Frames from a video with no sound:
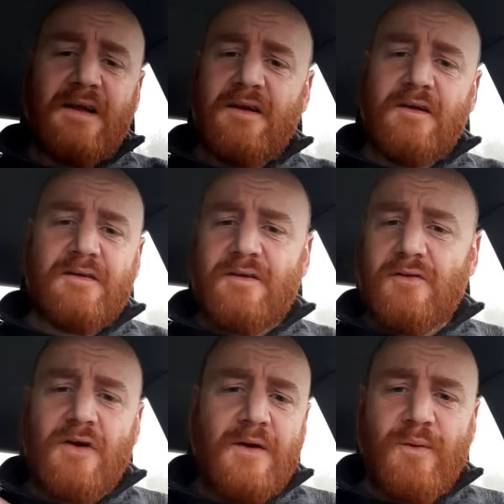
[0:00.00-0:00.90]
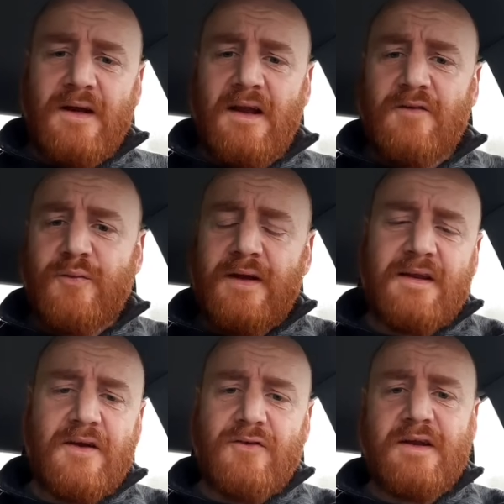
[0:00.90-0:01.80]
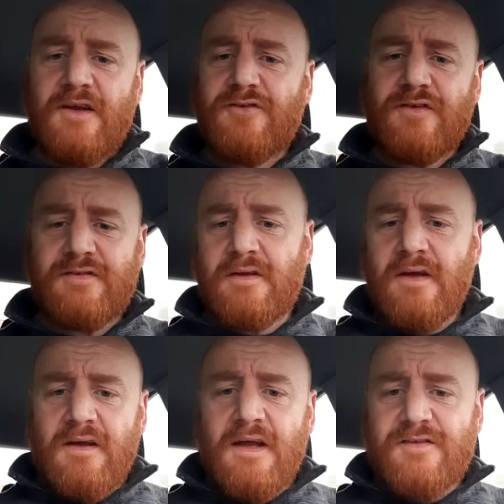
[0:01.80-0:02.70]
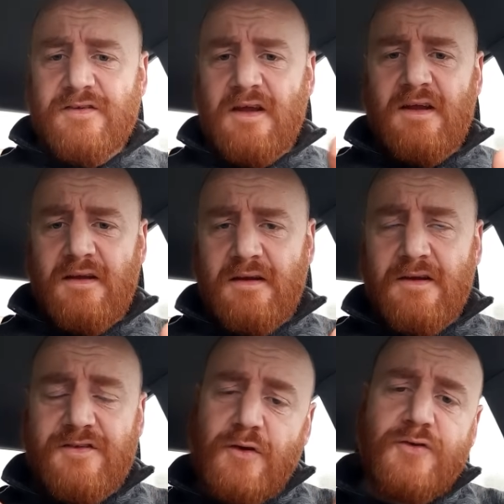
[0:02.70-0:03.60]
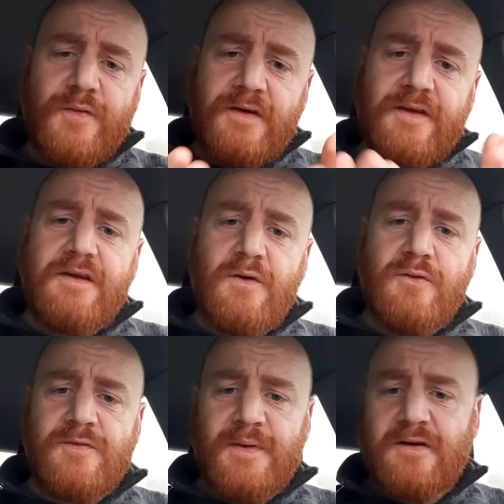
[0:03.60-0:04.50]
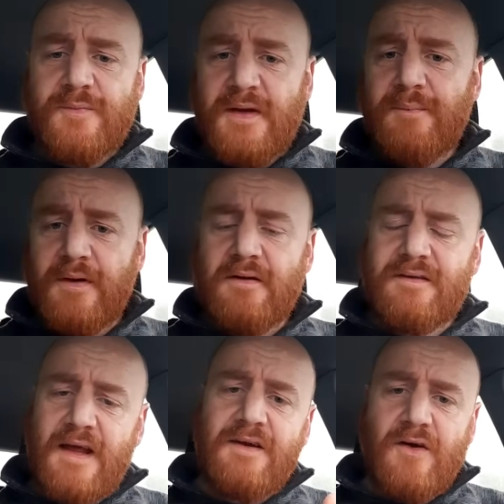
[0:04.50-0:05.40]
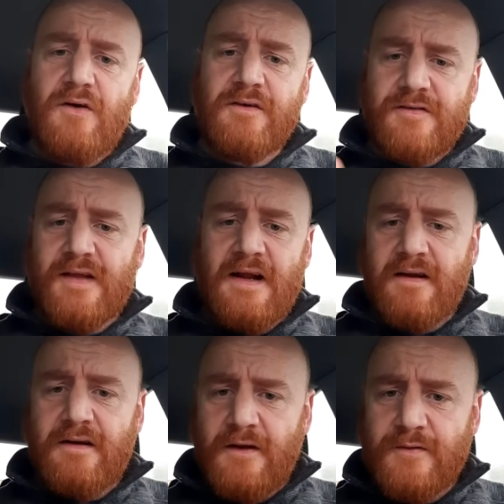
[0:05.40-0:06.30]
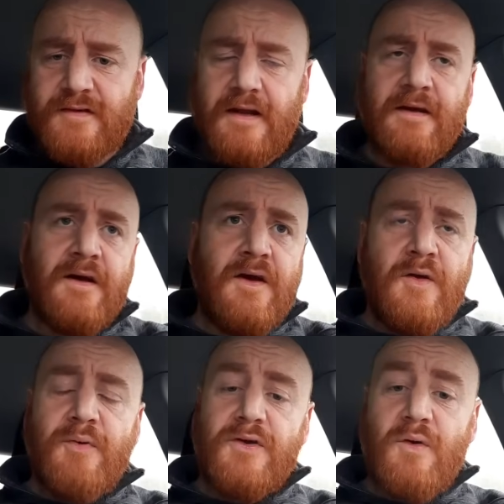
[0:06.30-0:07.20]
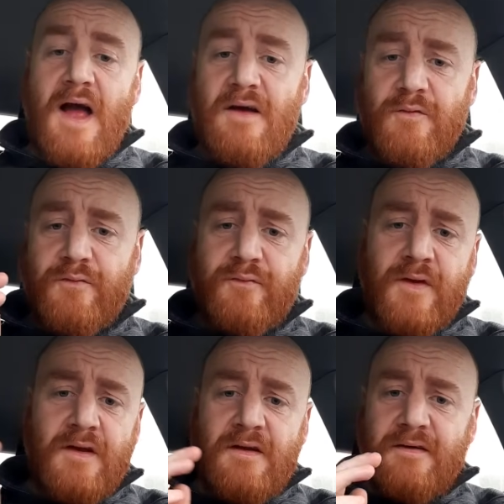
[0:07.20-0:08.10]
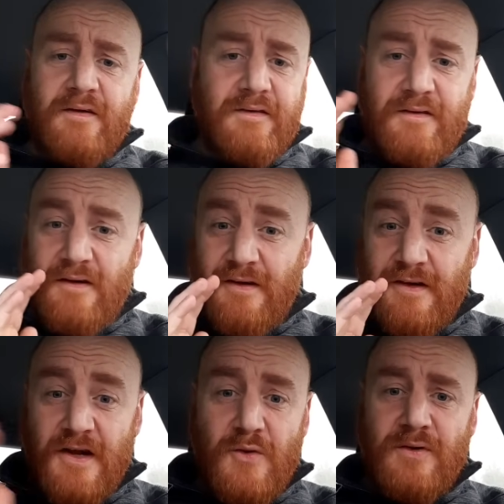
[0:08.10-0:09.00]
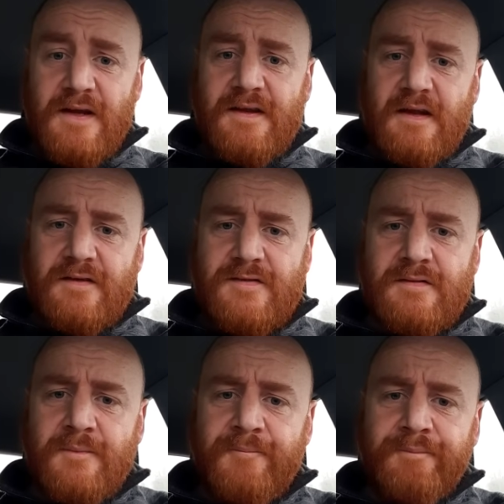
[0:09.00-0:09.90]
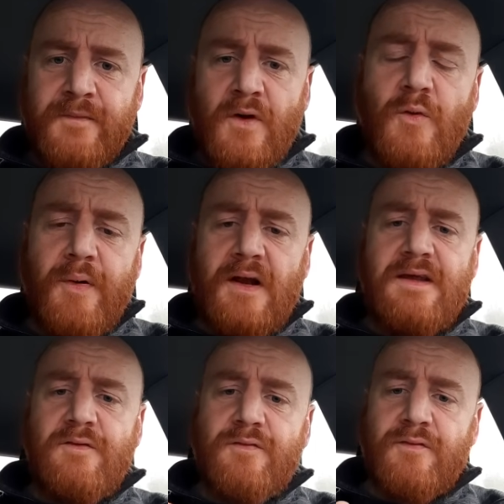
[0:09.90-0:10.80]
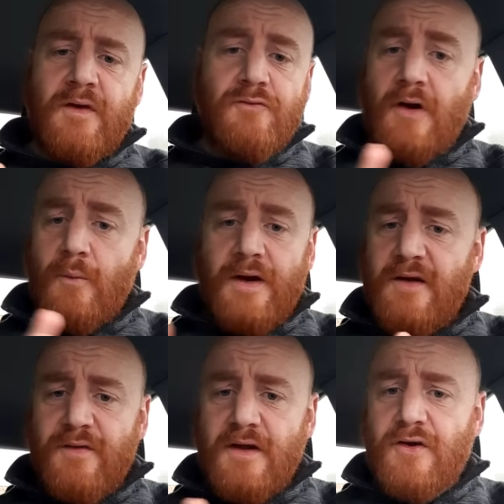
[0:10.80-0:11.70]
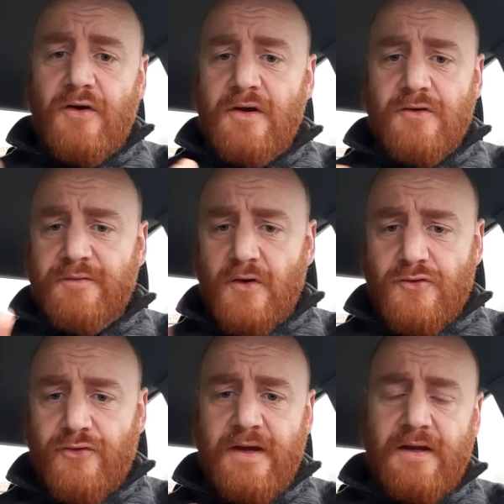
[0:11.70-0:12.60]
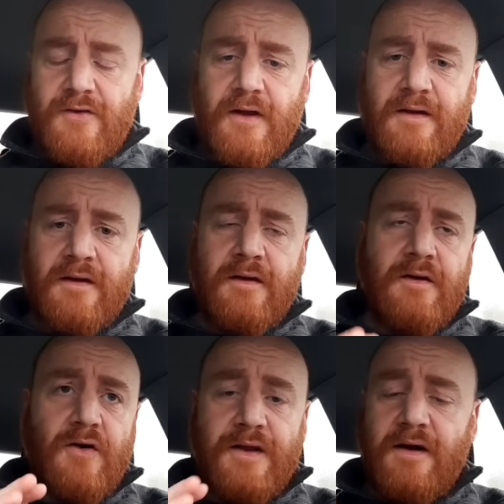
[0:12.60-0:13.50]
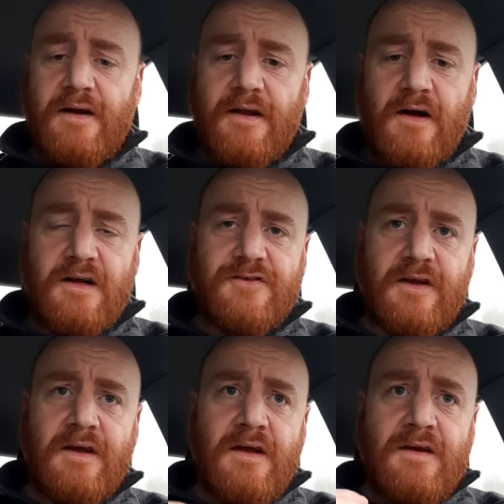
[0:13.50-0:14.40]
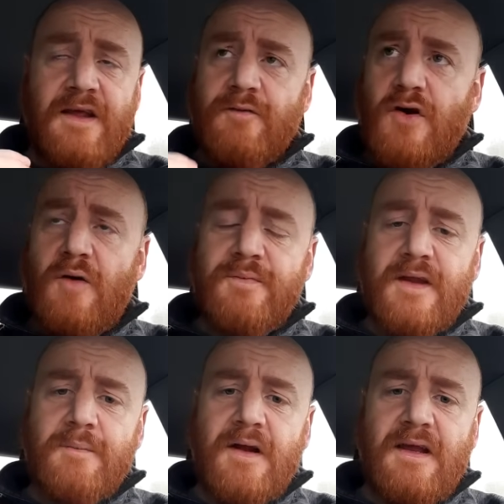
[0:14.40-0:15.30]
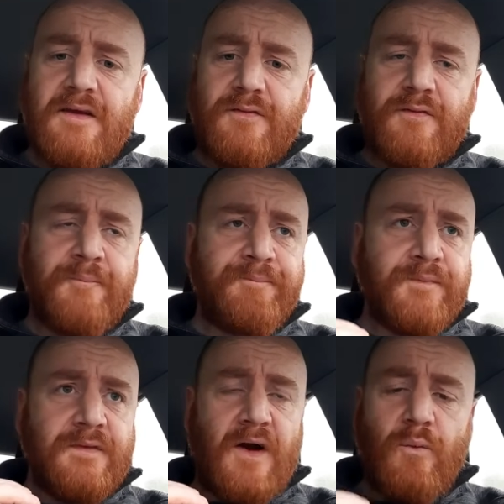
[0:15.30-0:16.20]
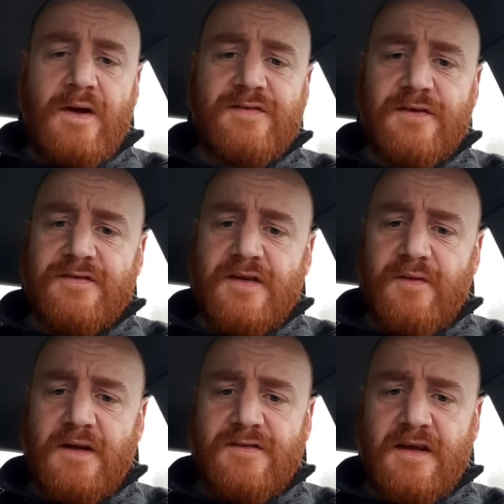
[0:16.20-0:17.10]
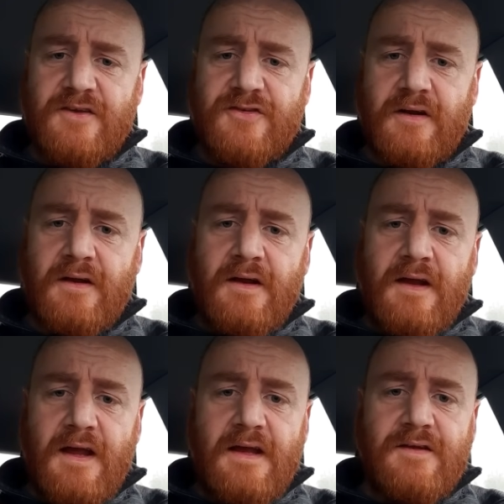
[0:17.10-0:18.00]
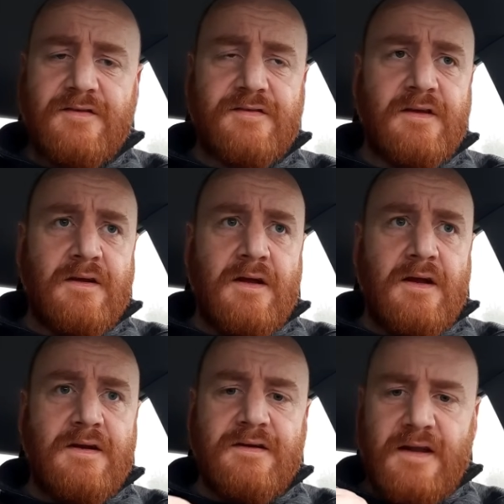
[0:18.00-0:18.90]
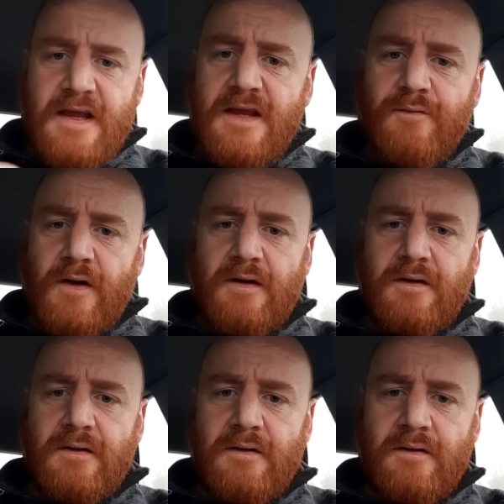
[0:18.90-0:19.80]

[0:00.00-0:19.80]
and the right-wing, left-wing thing, right, it's useful to use because people tend to understand it loosely. But you have lunatics who believe, whatever the colour of their creed, right, or the ideology, they've come to the belief that Western civilization is evil.